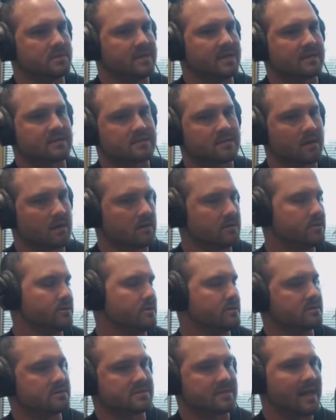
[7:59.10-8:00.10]
kicks, are
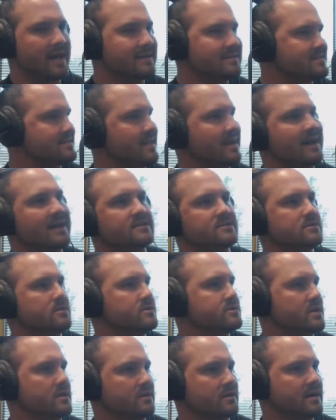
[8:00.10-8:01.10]
doing slides and
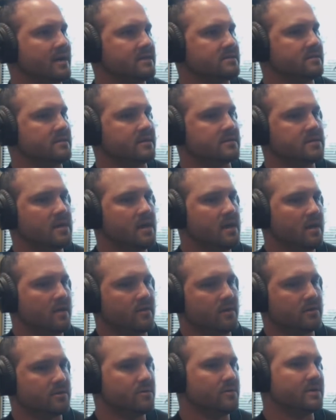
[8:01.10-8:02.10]
those other kinds of things.
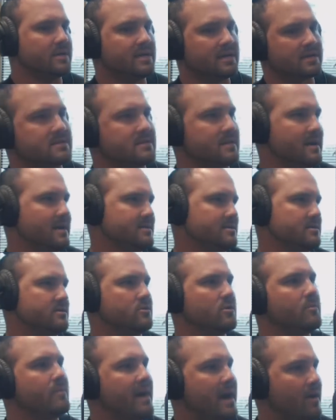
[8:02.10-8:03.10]
They're doing slides, they're
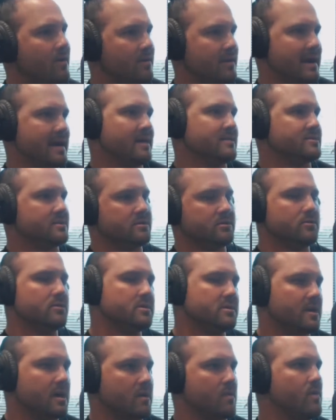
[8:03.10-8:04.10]
doing power downs, they're
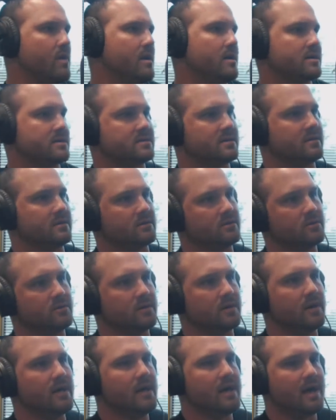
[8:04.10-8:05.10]
doing duck walks, and they're
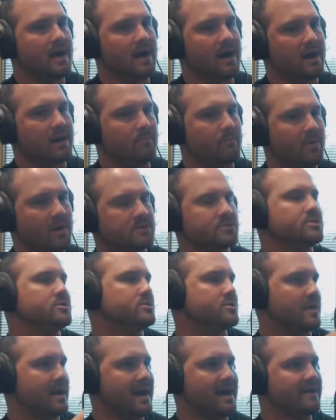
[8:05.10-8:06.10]
doing punch
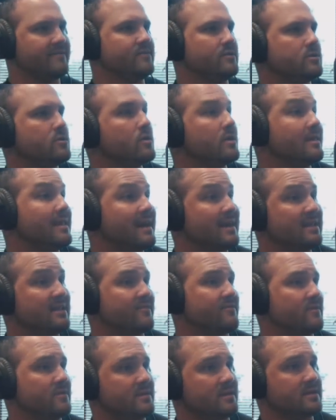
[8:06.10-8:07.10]
and drive. They're doing a lot of
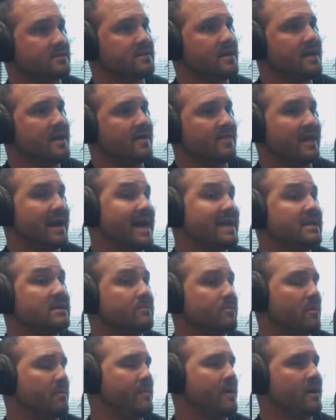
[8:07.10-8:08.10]
different things that I need
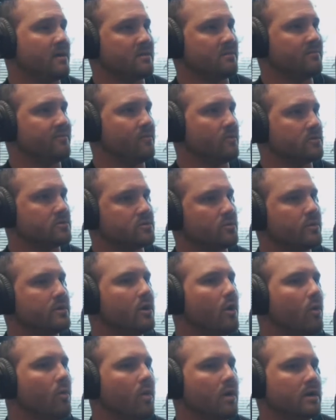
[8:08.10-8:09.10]
to prepare them for. So we
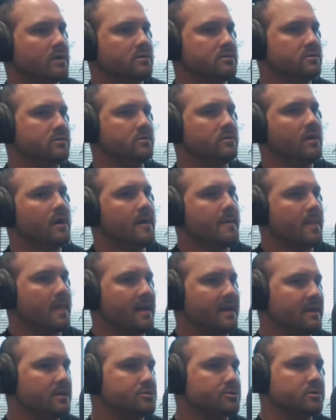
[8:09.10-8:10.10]
don't want to do
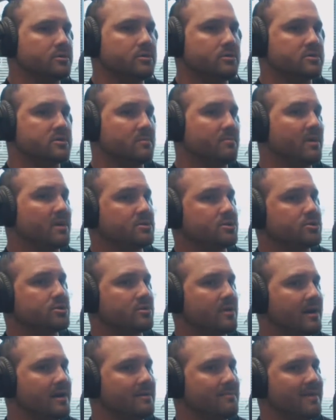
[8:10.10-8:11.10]
and introduce a bunch of
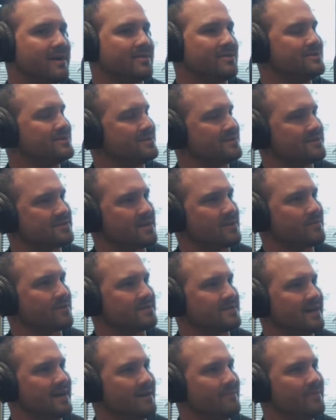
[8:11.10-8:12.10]
training methods in the
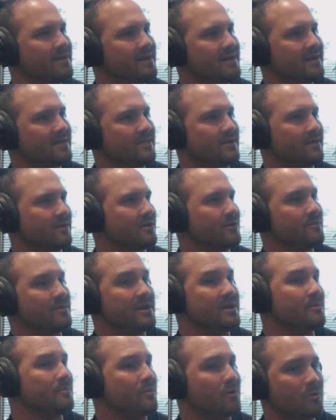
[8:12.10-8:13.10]
summertime that are going to
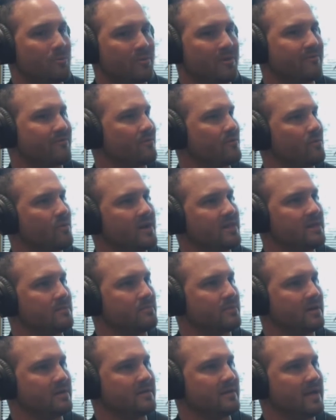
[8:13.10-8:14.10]
be inappropriate for the way they
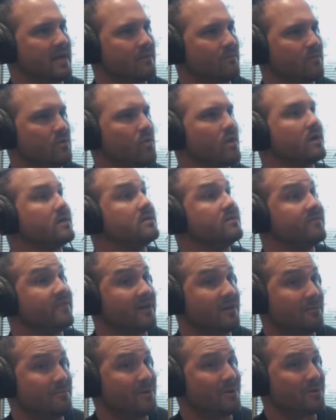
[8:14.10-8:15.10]
play the game. We want to
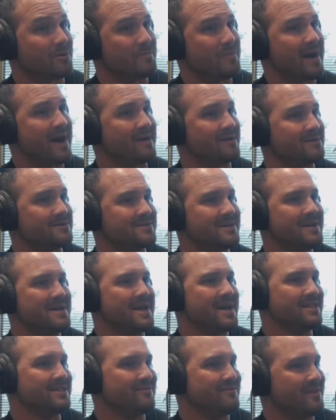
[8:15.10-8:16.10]
develop motor patterns
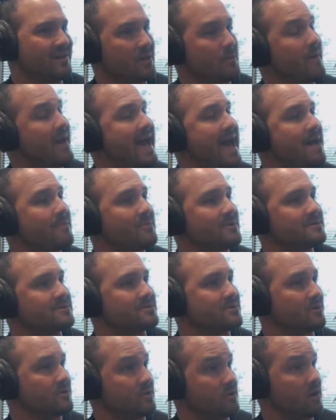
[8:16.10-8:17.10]
and develop
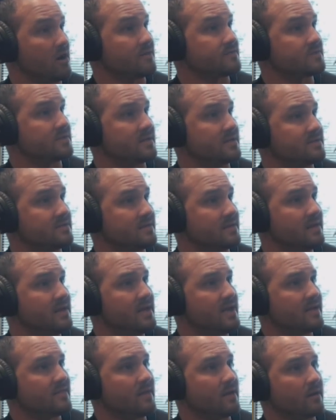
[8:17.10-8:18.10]
habits during the off season
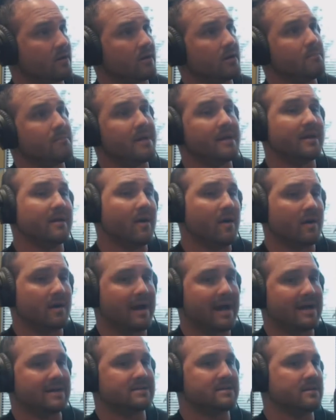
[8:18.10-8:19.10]
that are going to make our
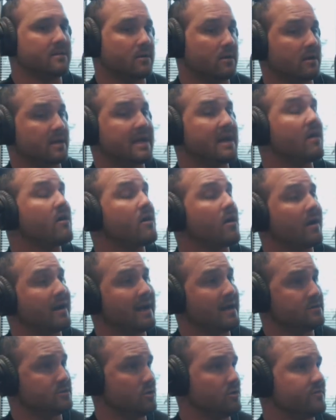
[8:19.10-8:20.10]
guys, they're going to carry our
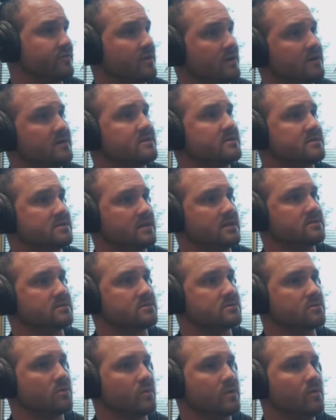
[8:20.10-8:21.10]
guys over into the
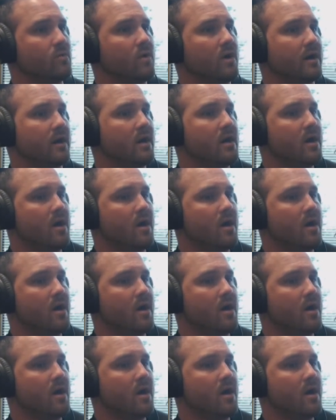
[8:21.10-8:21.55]
season. So we want